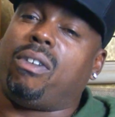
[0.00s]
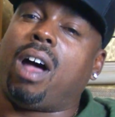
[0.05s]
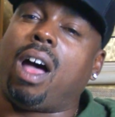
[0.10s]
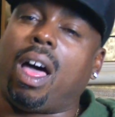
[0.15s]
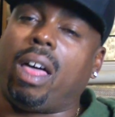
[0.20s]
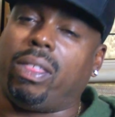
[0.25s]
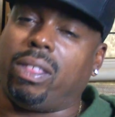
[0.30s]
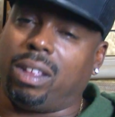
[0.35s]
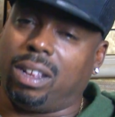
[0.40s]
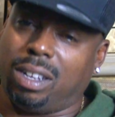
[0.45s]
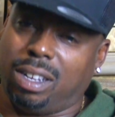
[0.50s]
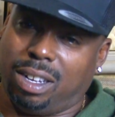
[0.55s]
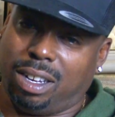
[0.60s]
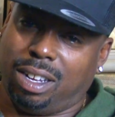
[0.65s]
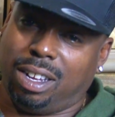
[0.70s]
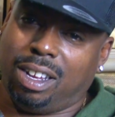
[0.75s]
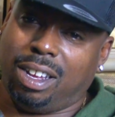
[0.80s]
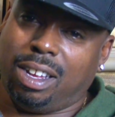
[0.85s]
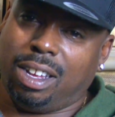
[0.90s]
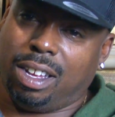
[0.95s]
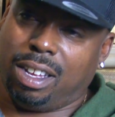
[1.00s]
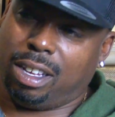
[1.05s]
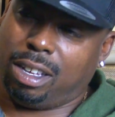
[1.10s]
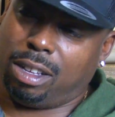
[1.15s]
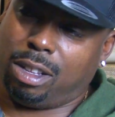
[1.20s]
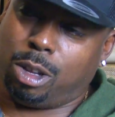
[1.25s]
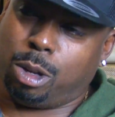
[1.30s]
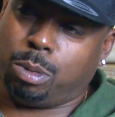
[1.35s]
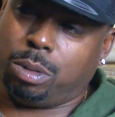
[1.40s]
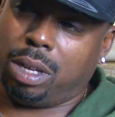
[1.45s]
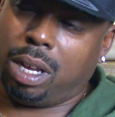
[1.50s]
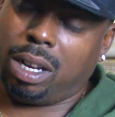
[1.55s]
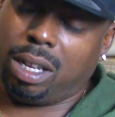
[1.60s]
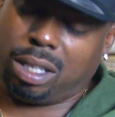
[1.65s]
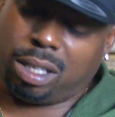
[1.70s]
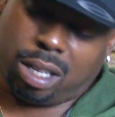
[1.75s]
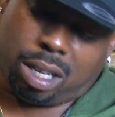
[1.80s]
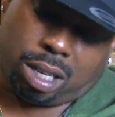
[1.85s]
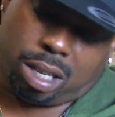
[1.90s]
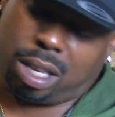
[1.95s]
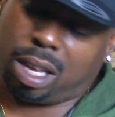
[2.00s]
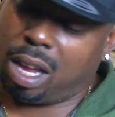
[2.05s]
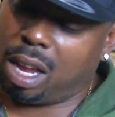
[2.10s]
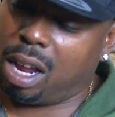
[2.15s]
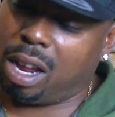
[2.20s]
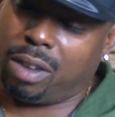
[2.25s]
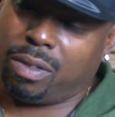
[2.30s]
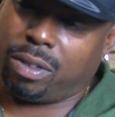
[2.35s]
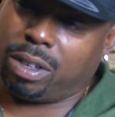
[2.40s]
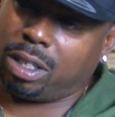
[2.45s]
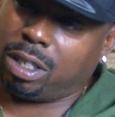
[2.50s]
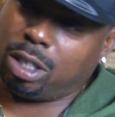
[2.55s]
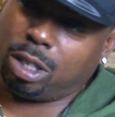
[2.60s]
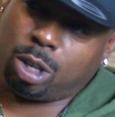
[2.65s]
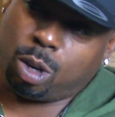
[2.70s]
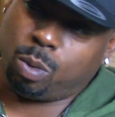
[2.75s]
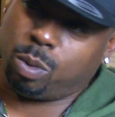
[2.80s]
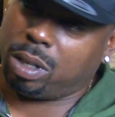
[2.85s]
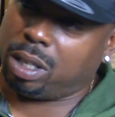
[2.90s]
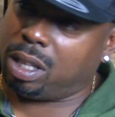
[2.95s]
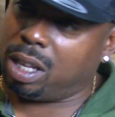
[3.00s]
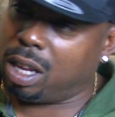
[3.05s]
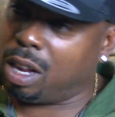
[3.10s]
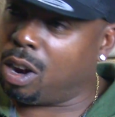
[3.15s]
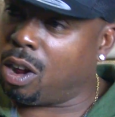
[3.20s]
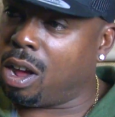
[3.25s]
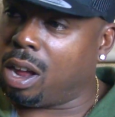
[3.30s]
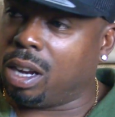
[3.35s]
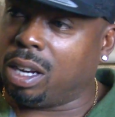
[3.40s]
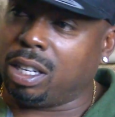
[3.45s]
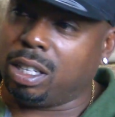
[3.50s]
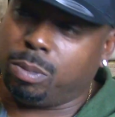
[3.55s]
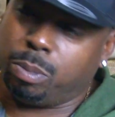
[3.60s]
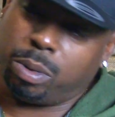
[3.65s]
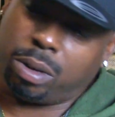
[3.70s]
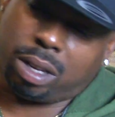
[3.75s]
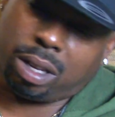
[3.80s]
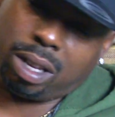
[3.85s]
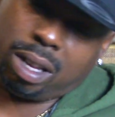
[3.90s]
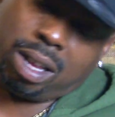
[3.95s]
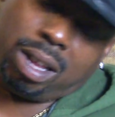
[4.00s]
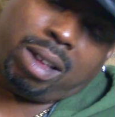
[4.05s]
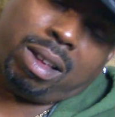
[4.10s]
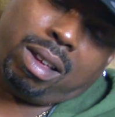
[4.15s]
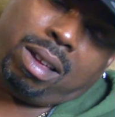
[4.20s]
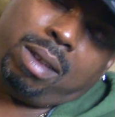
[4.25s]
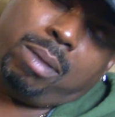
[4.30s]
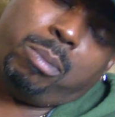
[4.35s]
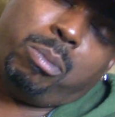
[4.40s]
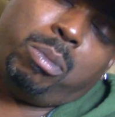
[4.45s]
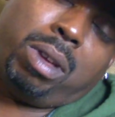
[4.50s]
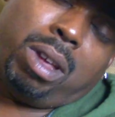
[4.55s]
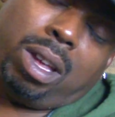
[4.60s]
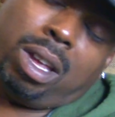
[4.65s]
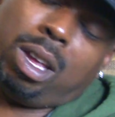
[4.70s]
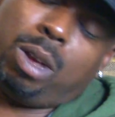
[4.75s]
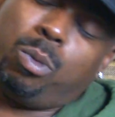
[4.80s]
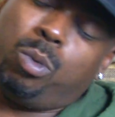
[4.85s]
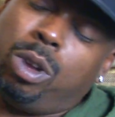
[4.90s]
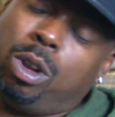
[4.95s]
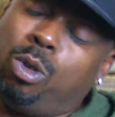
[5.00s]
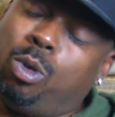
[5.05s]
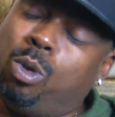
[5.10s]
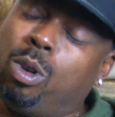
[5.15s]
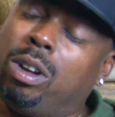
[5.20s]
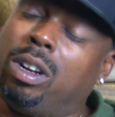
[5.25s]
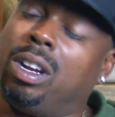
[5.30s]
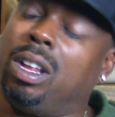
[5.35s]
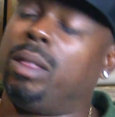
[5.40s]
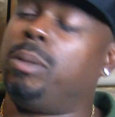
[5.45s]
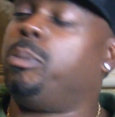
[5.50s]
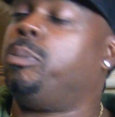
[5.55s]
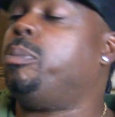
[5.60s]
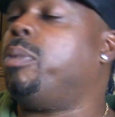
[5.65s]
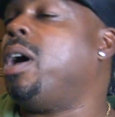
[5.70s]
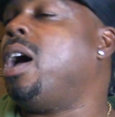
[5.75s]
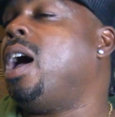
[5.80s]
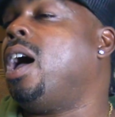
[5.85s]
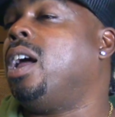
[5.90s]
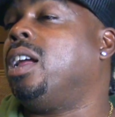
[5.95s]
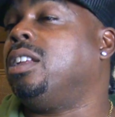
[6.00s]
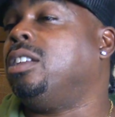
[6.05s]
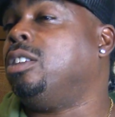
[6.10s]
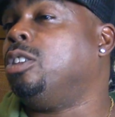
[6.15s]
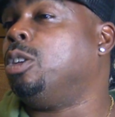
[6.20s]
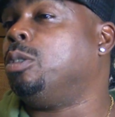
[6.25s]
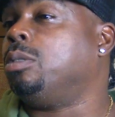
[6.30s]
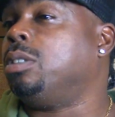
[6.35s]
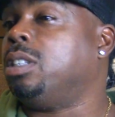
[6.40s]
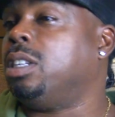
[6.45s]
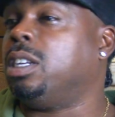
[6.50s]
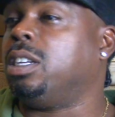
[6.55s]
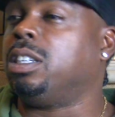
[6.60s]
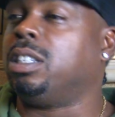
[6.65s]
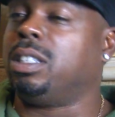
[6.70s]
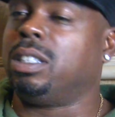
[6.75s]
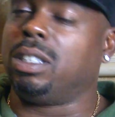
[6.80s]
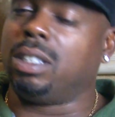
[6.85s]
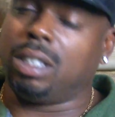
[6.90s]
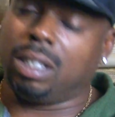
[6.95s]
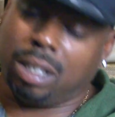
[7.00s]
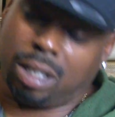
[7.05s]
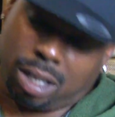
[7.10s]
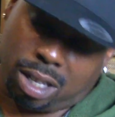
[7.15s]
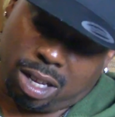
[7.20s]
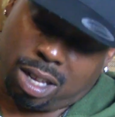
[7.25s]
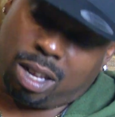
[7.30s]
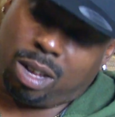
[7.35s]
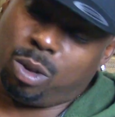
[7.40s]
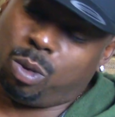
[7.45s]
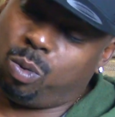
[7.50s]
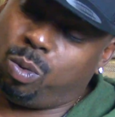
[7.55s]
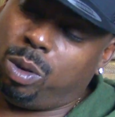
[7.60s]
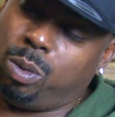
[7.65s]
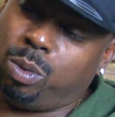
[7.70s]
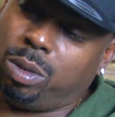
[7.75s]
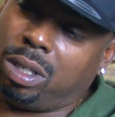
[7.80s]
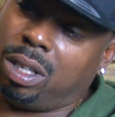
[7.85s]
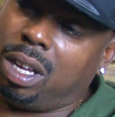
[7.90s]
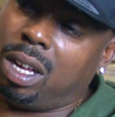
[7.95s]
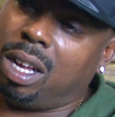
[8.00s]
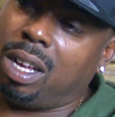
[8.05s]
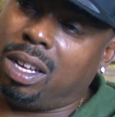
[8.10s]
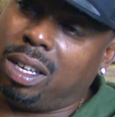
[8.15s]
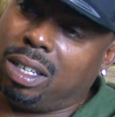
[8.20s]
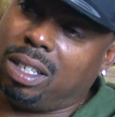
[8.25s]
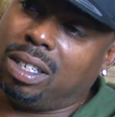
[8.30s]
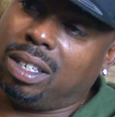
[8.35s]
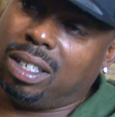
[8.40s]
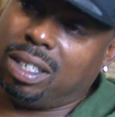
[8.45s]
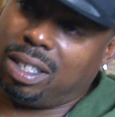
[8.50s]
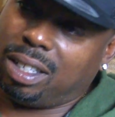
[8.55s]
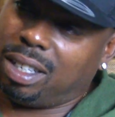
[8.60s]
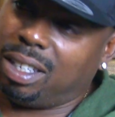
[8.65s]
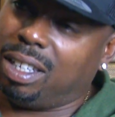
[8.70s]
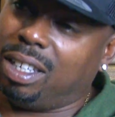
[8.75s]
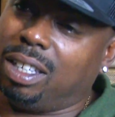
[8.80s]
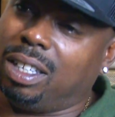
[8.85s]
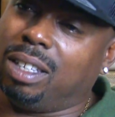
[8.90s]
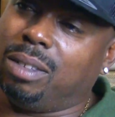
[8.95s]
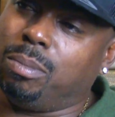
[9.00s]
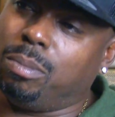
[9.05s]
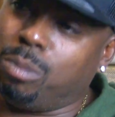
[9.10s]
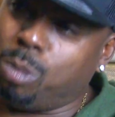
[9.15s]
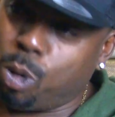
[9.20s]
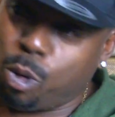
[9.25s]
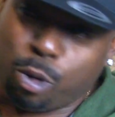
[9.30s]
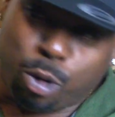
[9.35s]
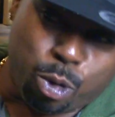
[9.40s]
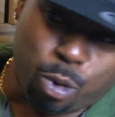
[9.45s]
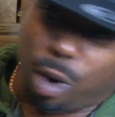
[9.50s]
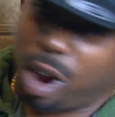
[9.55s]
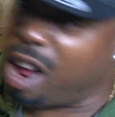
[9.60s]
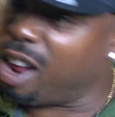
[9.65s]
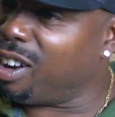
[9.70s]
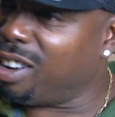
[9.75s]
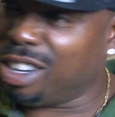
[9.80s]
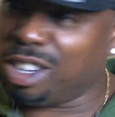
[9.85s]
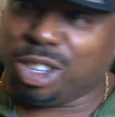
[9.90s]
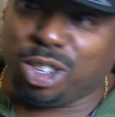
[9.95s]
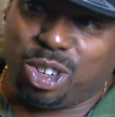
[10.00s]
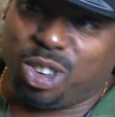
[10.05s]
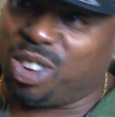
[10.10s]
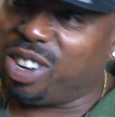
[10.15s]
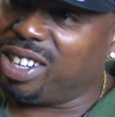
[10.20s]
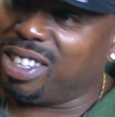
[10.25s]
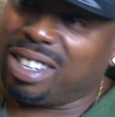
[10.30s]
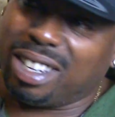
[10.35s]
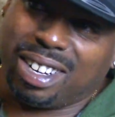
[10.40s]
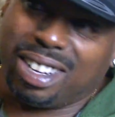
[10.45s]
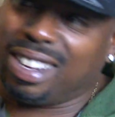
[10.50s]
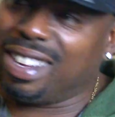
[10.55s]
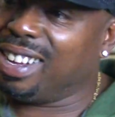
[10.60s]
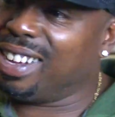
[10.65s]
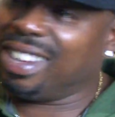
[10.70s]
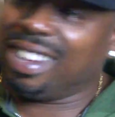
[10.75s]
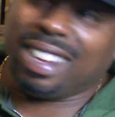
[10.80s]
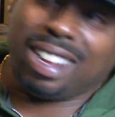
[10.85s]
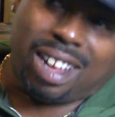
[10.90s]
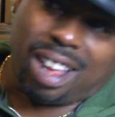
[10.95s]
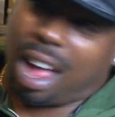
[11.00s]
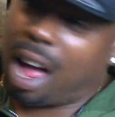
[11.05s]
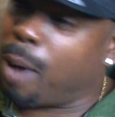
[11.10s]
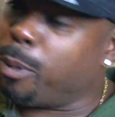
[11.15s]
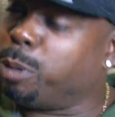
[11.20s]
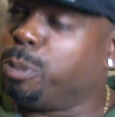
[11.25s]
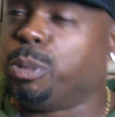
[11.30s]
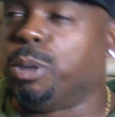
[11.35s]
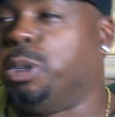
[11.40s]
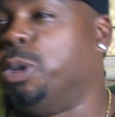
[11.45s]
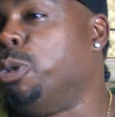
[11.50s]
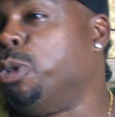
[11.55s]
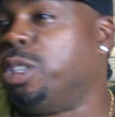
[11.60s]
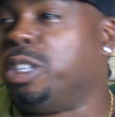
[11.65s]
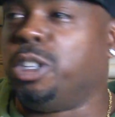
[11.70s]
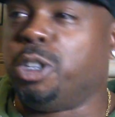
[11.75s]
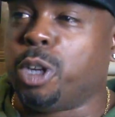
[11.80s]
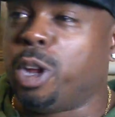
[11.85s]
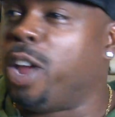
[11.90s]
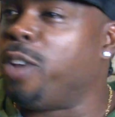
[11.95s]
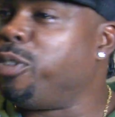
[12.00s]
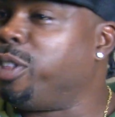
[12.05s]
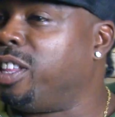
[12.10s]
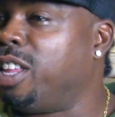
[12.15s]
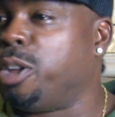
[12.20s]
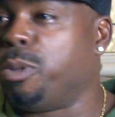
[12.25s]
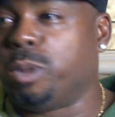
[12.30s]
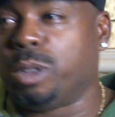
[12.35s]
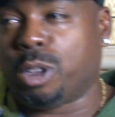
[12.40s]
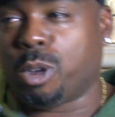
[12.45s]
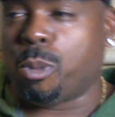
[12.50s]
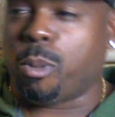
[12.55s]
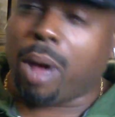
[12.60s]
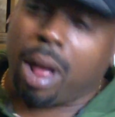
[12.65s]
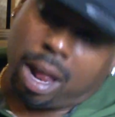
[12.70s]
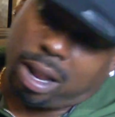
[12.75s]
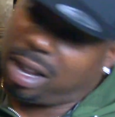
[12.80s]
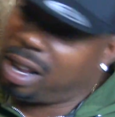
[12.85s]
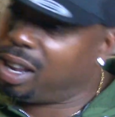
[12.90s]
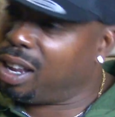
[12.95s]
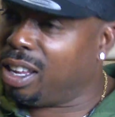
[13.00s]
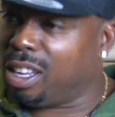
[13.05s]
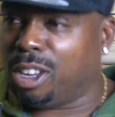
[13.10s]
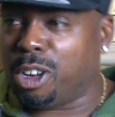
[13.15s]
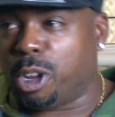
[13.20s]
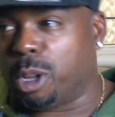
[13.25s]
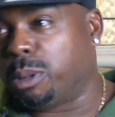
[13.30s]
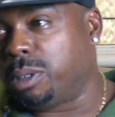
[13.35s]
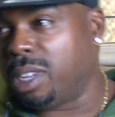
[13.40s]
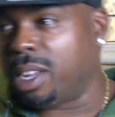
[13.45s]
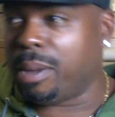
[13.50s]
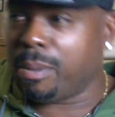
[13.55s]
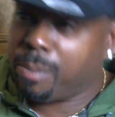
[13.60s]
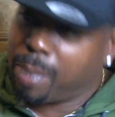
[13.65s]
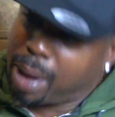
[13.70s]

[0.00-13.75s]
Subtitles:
father. You know what I'm saying? He took care of us. We did all this, but me and him, we grew another bond, you know what I'm saying? Because we was moving around in these streets. And I was producing, everything was on my, you know what I'm saying?